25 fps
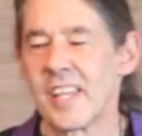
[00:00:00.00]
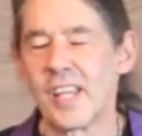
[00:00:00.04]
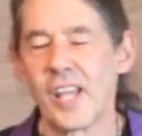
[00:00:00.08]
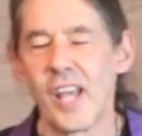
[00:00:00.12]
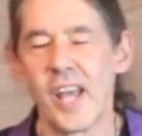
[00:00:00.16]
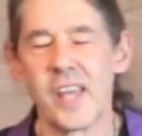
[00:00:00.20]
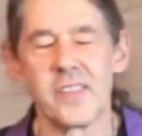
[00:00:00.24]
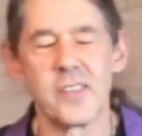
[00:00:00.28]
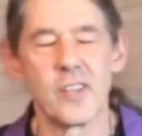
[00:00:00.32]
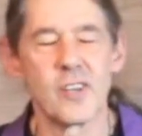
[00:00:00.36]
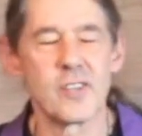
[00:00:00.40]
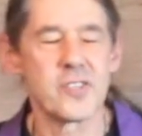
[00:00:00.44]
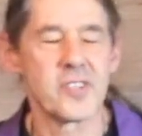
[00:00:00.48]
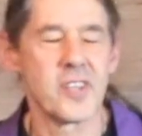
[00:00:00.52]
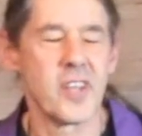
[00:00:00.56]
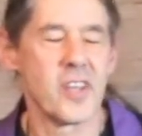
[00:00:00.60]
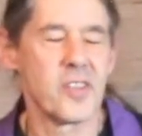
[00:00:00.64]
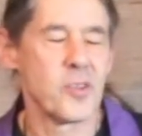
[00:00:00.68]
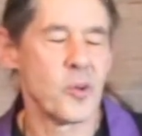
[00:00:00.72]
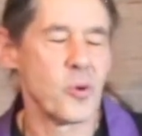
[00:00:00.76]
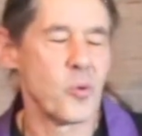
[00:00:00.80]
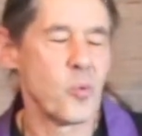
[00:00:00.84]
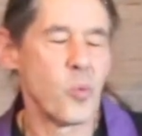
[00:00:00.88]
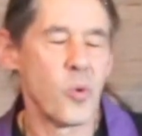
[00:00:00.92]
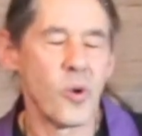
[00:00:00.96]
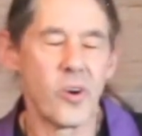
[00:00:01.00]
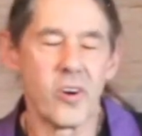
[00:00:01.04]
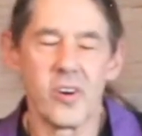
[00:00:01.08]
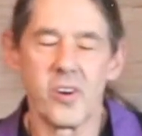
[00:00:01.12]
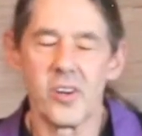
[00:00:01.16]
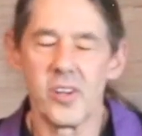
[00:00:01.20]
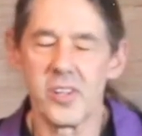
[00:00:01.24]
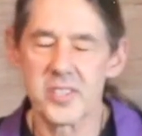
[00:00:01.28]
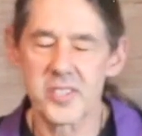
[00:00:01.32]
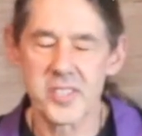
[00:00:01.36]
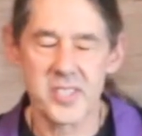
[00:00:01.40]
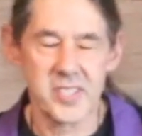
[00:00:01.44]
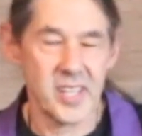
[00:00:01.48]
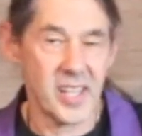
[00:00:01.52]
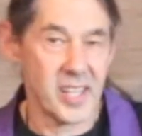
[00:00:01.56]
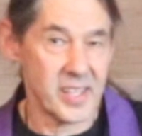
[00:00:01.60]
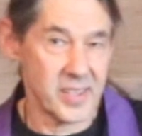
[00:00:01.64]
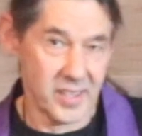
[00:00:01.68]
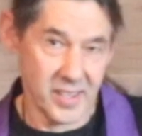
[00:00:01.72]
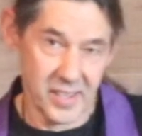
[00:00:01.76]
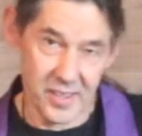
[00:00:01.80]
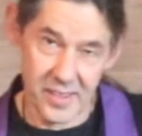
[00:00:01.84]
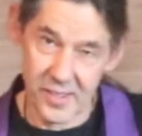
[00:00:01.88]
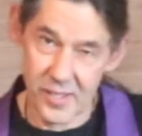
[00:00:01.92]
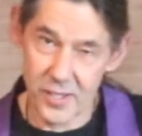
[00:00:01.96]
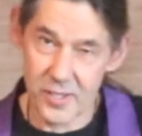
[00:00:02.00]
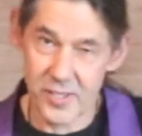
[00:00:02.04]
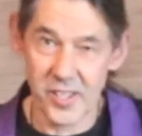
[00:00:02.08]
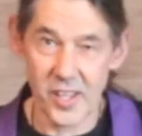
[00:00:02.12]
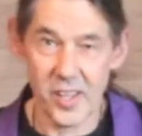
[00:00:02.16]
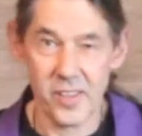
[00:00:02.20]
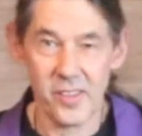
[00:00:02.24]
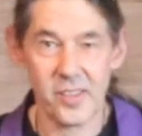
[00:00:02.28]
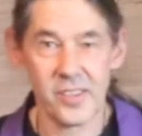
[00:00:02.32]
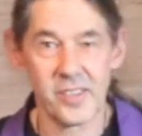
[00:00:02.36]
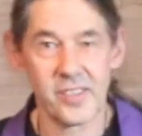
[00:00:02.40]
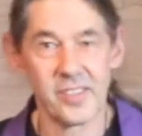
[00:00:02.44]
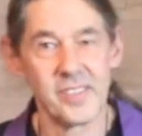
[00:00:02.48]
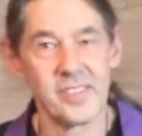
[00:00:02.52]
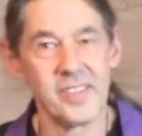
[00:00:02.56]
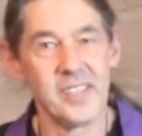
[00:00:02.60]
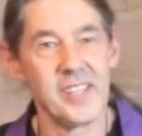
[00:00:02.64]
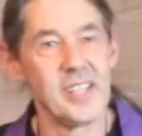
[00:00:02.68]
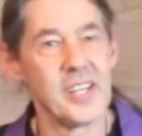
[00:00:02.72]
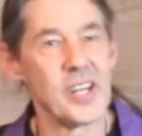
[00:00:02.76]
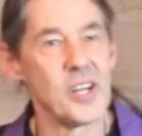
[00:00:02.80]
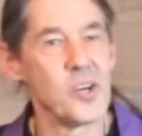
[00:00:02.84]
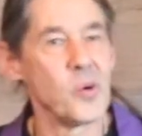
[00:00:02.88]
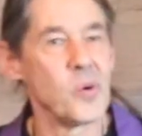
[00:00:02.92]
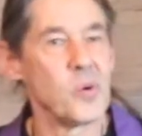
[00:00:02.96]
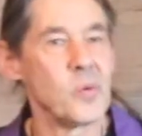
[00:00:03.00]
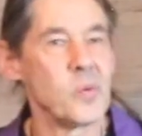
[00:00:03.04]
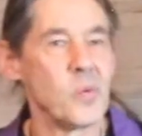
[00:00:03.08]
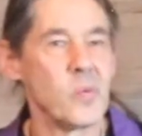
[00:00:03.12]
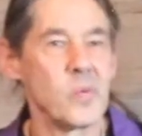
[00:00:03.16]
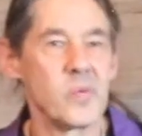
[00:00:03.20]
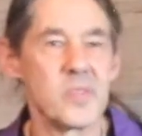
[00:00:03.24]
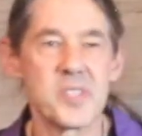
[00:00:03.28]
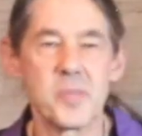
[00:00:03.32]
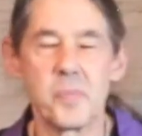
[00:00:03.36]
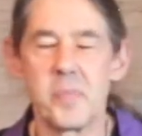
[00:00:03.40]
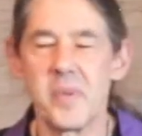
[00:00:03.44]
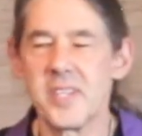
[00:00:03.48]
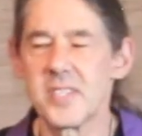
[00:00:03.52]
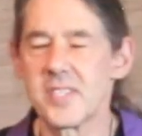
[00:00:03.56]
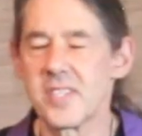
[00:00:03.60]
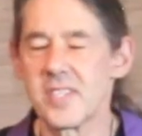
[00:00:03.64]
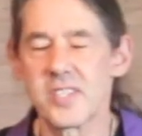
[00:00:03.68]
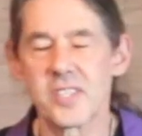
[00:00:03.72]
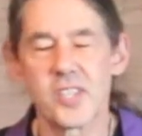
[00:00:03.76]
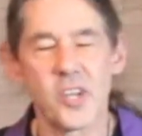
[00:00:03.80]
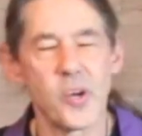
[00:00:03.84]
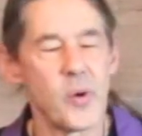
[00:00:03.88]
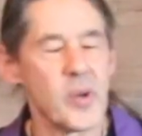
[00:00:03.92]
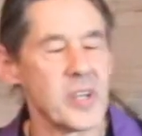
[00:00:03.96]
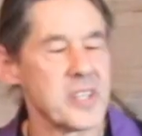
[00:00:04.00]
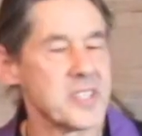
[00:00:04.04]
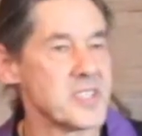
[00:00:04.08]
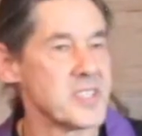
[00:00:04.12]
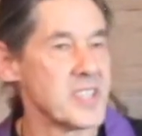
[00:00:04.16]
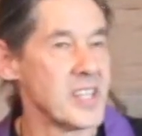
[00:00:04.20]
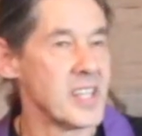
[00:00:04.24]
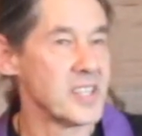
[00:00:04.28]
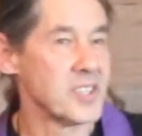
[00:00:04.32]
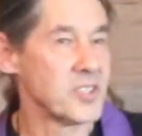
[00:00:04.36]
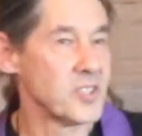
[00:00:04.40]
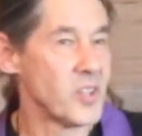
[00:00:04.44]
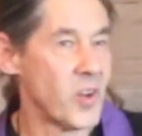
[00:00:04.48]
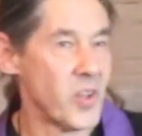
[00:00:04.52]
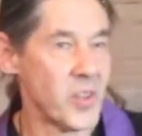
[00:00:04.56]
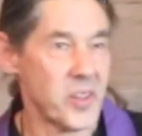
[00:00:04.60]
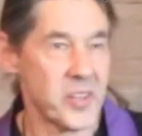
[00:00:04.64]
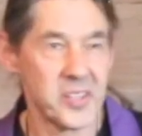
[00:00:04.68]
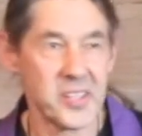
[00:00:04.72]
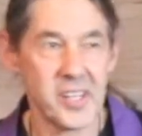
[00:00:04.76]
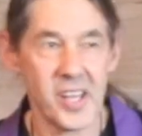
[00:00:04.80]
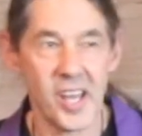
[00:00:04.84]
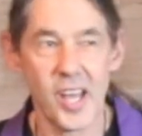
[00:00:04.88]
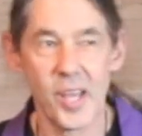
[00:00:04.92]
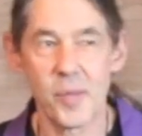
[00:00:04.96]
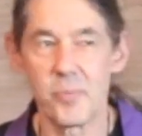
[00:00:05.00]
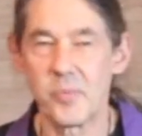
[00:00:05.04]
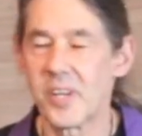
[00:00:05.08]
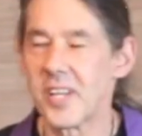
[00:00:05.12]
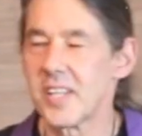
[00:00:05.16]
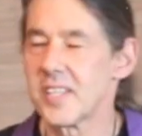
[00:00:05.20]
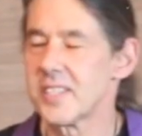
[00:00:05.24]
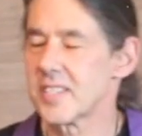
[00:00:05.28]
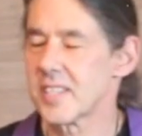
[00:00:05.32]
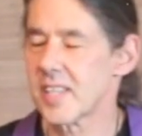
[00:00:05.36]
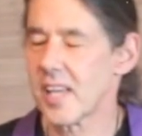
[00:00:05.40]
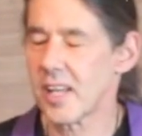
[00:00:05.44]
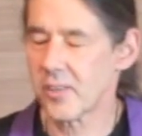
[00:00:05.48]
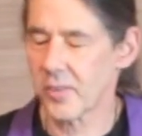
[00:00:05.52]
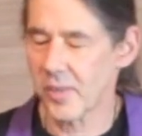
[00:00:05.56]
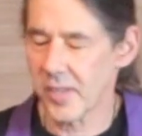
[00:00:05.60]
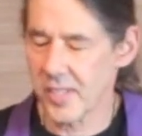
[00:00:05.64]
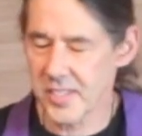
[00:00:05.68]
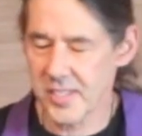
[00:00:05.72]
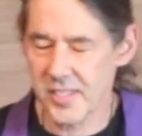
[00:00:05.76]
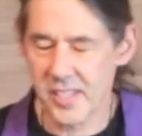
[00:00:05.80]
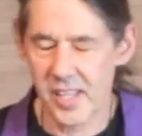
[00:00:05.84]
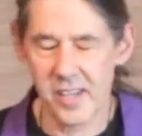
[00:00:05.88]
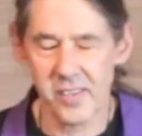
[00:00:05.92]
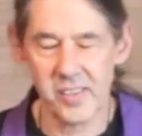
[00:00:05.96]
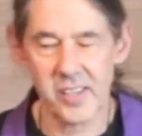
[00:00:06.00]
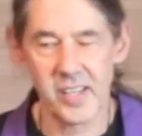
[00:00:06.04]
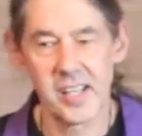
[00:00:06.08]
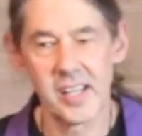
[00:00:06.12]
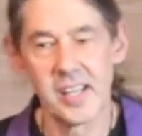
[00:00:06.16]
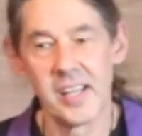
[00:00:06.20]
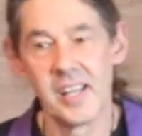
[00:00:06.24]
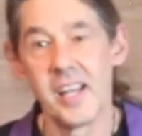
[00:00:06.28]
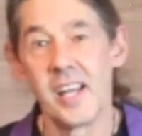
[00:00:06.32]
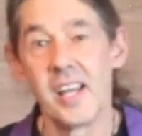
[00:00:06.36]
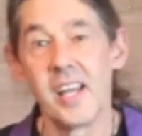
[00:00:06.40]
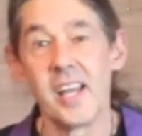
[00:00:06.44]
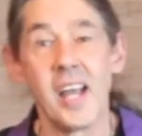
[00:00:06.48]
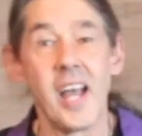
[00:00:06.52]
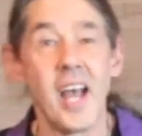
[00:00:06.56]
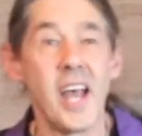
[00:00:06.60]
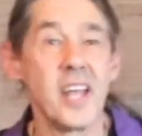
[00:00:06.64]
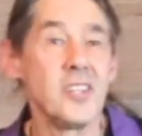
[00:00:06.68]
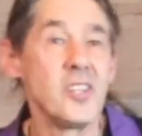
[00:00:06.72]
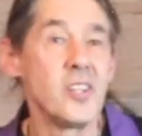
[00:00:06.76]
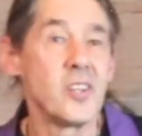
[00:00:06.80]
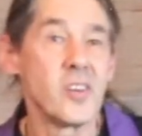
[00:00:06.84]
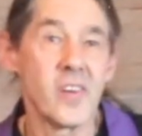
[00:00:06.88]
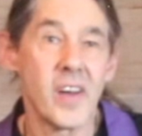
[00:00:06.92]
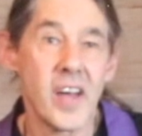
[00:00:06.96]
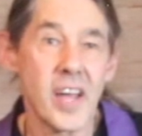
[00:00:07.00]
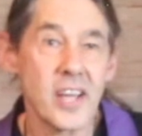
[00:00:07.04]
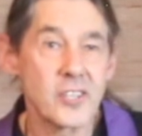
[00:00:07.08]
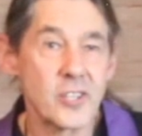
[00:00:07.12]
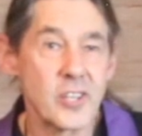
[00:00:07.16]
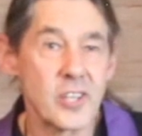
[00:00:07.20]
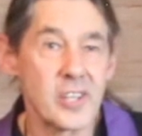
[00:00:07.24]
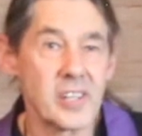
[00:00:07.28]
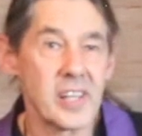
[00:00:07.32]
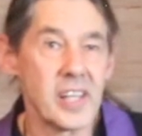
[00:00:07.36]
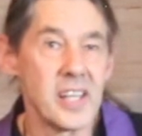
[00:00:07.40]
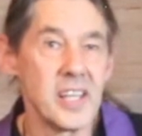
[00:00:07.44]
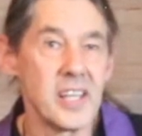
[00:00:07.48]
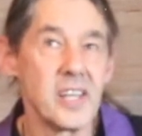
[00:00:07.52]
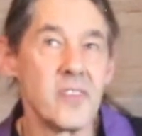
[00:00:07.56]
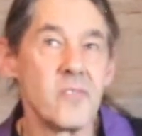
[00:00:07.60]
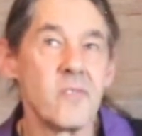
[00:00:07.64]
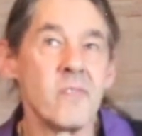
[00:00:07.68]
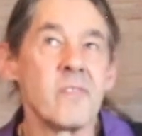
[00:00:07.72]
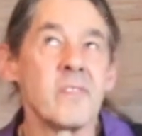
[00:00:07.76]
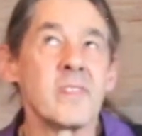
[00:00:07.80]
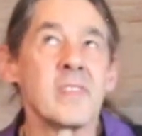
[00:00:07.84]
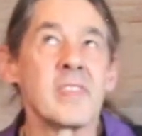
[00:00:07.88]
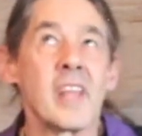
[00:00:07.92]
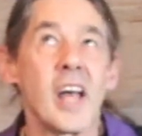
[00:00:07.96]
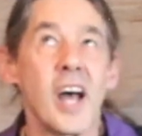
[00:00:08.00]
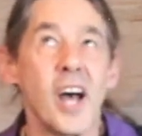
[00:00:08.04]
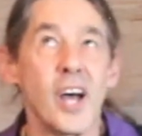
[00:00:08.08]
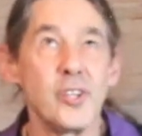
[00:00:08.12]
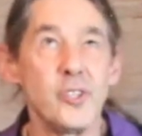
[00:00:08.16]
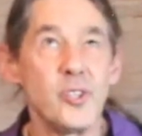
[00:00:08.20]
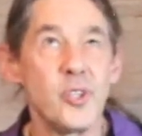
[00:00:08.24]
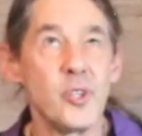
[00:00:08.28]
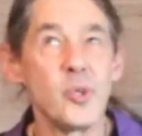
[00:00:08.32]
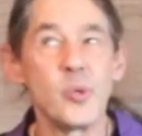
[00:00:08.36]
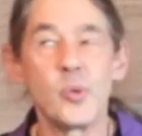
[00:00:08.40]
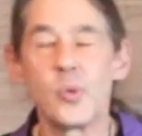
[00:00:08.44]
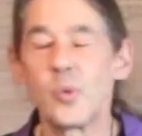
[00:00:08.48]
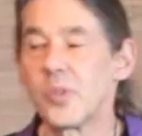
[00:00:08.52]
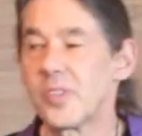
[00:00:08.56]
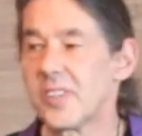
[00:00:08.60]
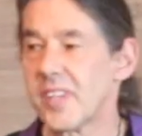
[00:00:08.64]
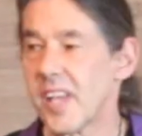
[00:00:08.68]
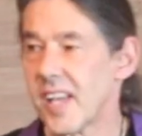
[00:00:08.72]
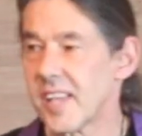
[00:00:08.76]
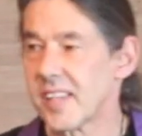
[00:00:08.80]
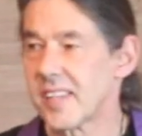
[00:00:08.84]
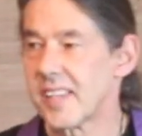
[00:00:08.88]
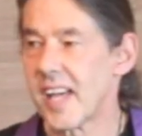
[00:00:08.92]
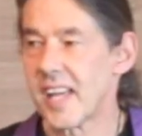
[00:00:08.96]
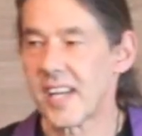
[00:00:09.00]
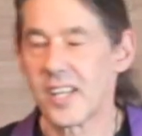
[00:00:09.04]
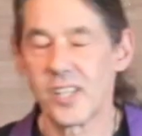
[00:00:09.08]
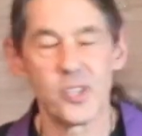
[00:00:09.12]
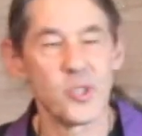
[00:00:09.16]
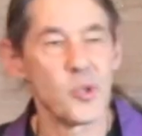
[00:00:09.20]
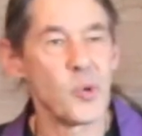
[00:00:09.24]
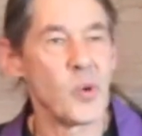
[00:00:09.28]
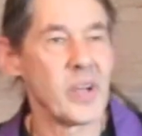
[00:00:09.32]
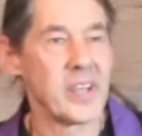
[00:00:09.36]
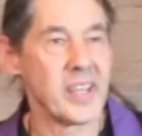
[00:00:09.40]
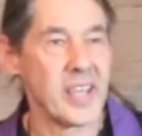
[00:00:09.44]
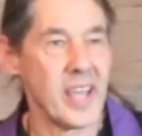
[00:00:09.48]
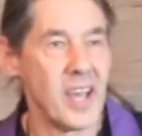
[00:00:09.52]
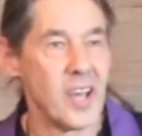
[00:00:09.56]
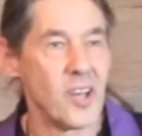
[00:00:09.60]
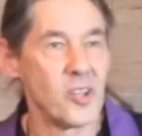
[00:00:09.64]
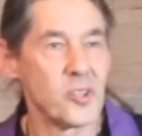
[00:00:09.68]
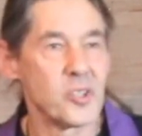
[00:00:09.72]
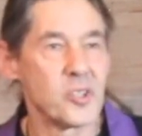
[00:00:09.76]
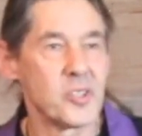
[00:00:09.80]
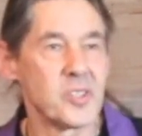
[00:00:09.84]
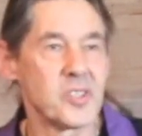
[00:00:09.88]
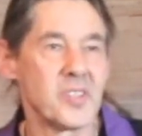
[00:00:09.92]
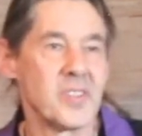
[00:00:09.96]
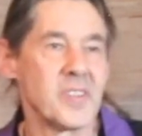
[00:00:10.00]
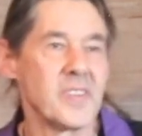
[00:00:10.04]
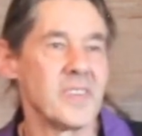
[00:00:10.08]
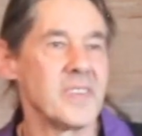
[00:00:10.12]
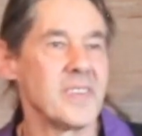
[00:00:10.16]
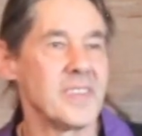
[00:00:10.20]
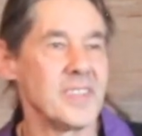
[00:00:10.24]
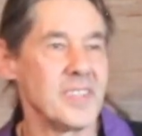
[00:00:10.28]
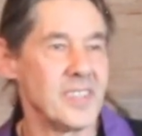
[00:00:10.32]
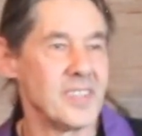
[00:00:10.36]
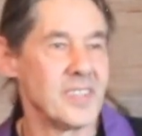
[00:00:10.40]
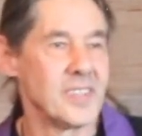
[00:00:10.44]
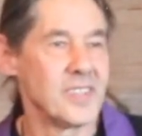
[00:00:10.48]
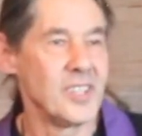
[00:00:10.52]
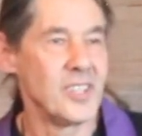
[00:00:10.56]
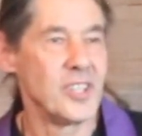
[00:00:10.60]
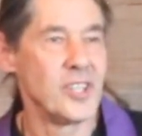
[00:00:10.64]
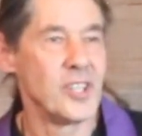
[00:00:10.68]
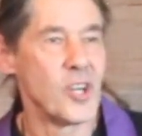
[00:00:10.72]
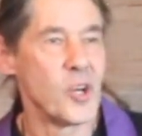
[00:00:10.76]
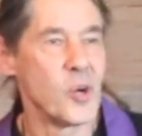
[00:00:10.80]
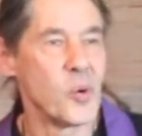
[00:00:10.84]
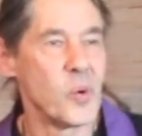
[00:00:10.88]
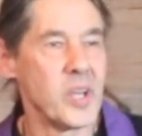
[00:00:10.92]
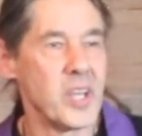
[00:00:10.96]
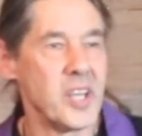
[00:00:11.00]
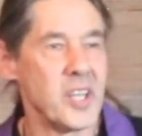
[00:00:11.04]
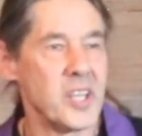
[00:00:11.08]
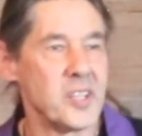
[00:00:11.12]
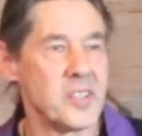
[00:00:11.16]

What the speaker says: and there's other worlds, and there's other, you know, species go extinct all the time, and et cetera, et cetera. And, you know, actually, I do take that into account, you know,